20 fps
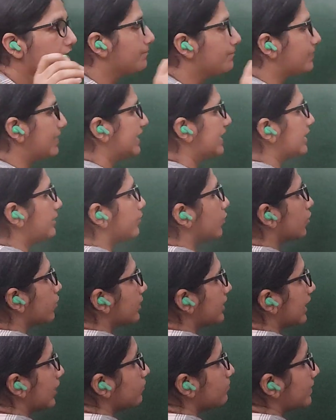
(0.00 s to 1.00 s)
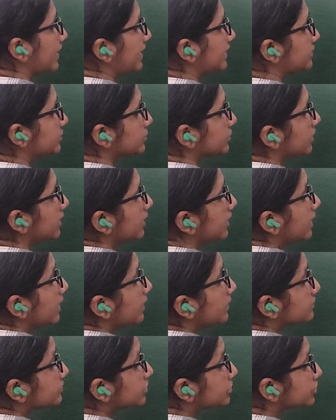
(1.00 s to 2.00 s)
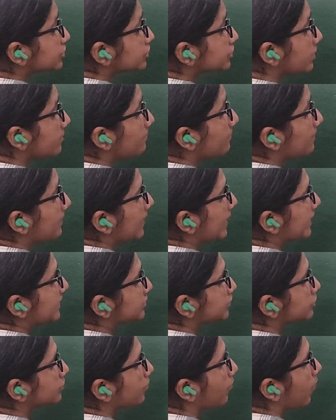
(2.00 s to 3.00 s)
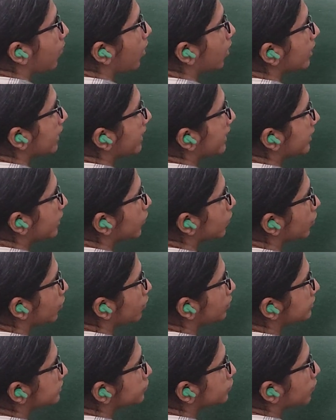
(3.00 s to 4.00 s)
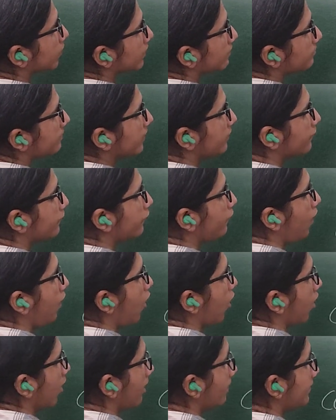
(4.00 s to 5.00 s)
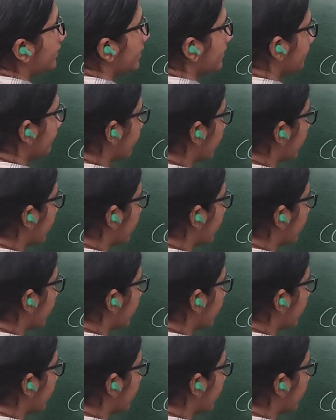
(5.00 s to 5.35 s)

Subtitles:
Completely broken down means the simplest molecules will be formed